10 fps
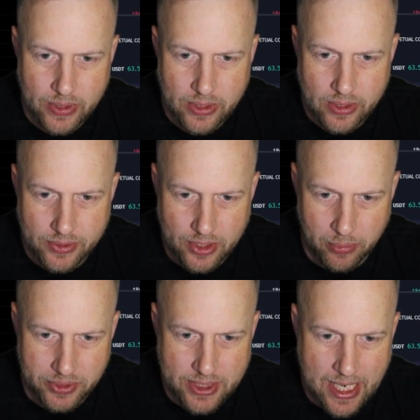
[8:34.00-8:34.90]

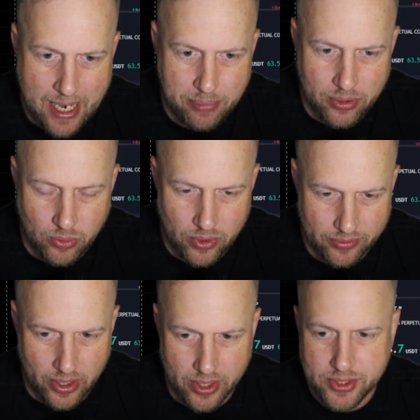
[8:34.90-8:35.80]
double top,
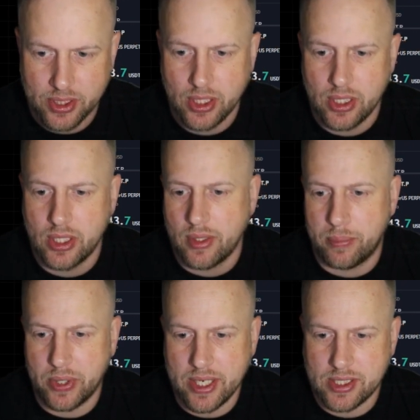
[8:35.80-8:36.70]
reverse.
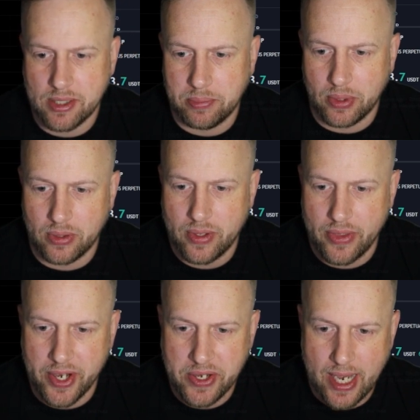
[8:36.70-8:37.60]
Pretty simple.
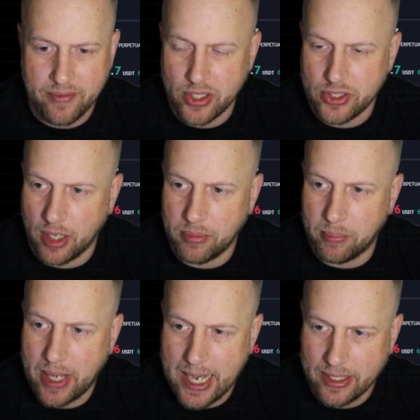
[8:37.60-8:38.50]
Then you have your double
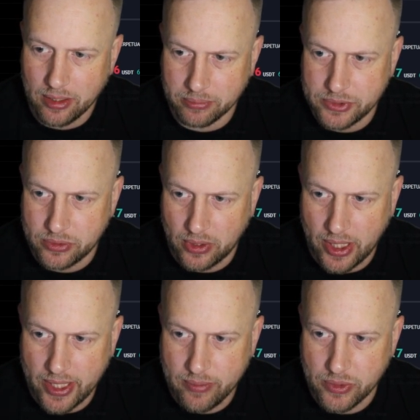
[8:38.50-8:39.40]
bottoms,
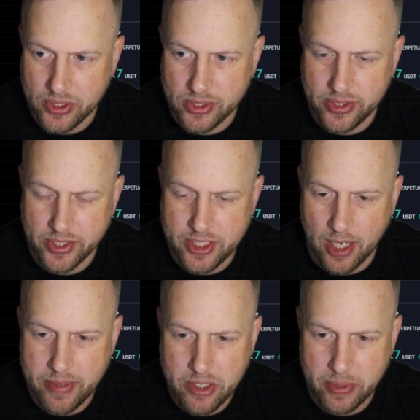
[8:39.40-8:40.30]
right? Which is the
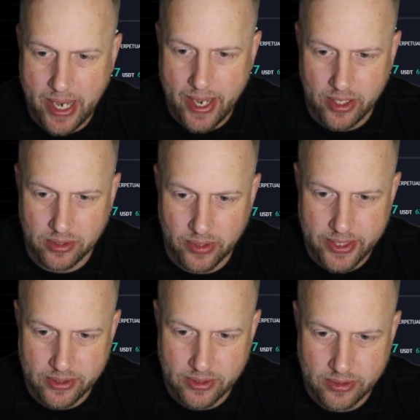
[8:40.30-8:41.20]
W pattern, right?
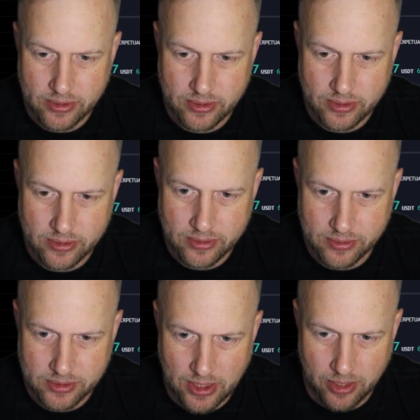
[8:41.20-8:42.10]

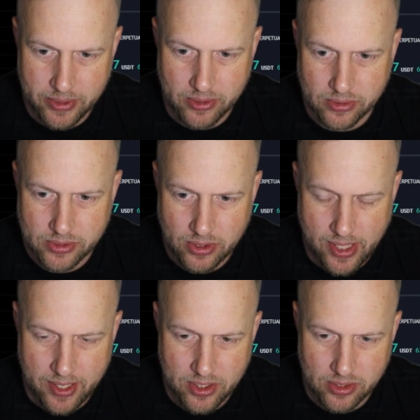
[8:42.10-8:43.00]
W. So you
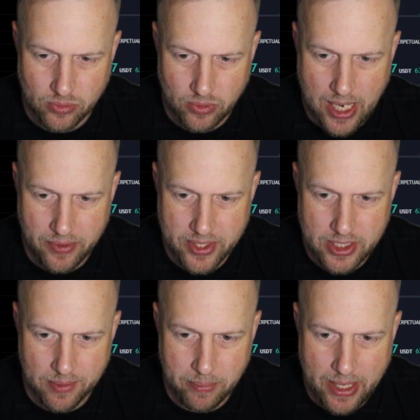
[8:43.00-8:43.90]
had your rounded
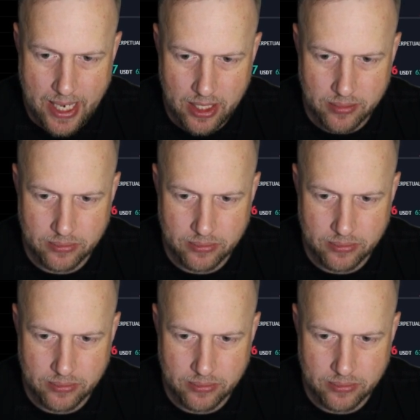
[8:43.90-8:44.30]
double bottom,